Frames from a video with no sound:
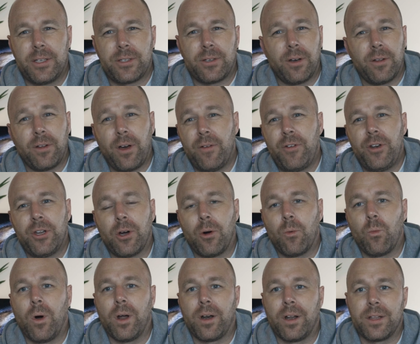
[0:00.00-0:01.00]
So I've only got
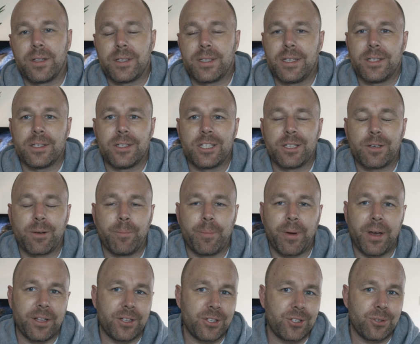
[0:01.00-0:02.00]
one other season to
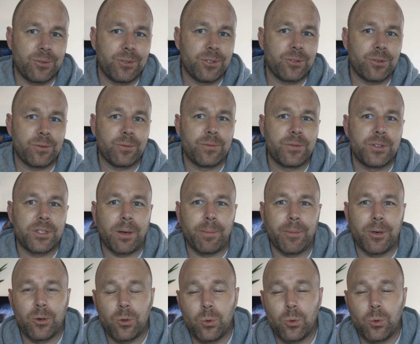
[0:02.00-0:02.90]
compare this to in sort of summer,